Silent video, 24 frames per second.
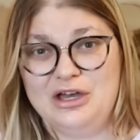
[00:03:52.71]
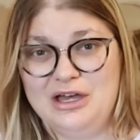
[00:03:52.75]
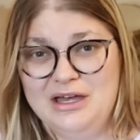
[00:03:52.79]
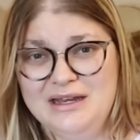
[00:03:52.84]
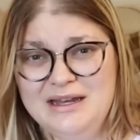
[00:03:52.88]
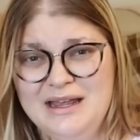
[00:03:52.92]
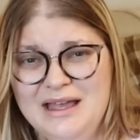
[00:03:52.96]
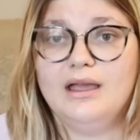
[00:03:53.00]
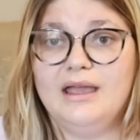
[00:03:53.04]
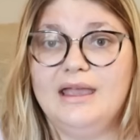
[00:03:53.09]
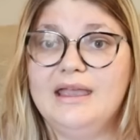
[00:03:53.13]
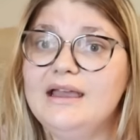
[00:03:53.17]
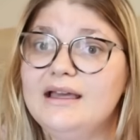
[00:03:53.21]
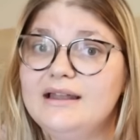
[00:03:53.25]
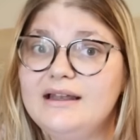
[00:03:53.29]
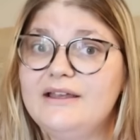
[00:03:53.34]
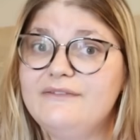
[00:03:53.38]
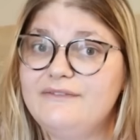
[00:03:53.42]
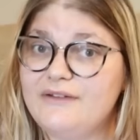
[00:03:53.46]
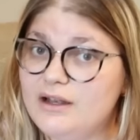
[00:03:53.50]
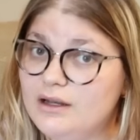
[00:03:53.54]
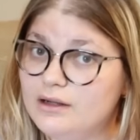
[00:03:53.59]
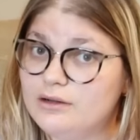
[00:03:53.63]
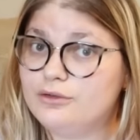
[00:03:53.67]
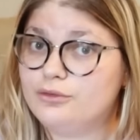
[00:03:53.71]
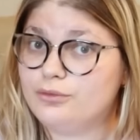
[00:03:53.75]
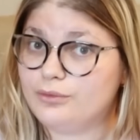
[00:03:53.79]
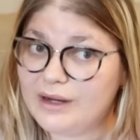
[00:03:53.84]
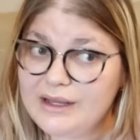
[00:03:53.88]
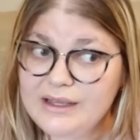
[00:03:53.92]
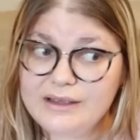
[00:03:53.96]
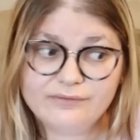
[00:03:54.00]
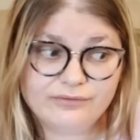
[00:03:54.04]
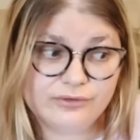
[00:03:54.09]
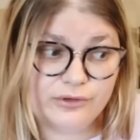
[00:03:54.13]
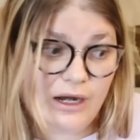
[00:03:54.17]
And I found a
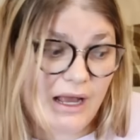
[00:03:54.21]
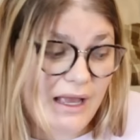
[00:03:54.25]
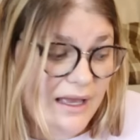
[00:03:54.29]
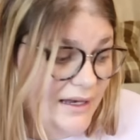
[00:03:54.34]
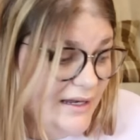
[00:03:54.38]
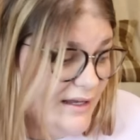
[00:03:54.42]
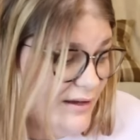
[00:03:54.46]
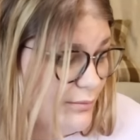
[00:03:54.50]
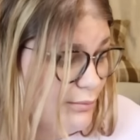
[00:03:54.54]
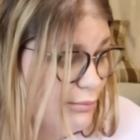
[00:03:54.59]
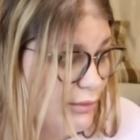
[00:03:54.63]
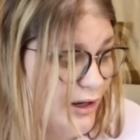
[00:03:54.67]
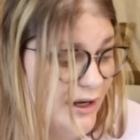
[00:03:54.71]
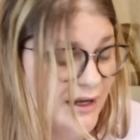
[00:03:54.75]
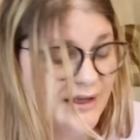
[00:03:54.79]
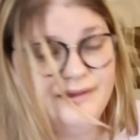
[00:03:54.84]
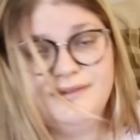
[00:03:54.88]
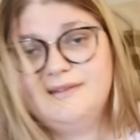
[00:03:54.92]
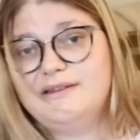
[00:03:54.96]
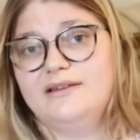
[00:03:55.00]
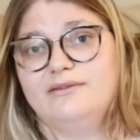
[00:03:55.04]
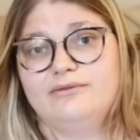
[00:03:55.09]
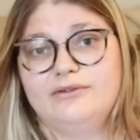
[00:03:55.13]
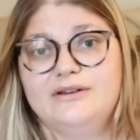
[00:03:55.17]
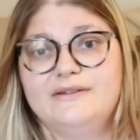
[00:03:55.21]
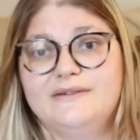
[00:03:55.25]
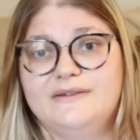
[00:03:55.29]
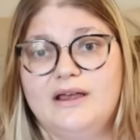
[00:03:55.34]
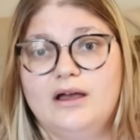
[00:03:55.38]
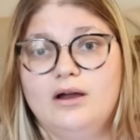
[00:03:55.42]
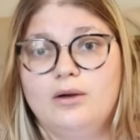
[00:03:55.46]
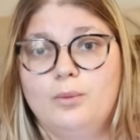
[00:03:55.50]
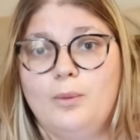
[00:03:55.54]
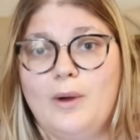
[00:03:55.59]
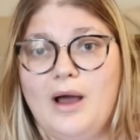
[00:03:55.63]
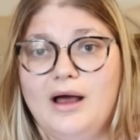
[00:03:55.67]
great variety of brands that
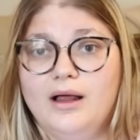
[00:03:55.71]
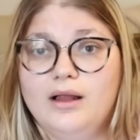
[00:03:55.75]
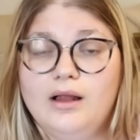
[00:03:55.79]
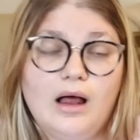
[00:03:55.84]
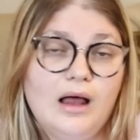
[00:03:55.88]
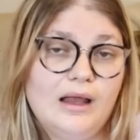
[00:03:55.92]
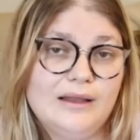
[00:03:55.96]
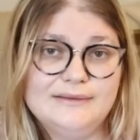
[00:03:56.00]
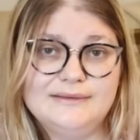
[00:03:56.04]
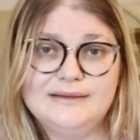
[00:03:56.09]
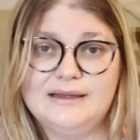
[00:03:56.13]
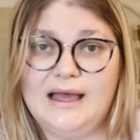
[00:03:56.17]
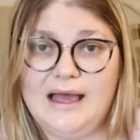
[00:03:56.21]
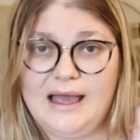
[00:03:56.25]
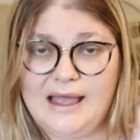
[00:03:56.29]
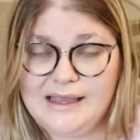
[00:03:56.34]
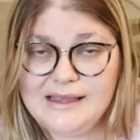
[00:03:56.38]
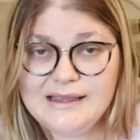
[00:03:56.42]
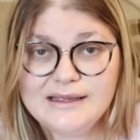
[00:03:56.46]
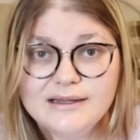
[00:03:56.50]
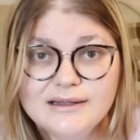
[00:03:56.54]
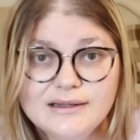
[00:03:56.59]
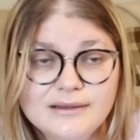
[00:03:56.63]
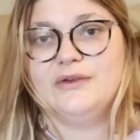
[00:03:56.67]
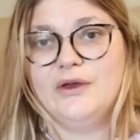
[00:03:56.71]
resell well online.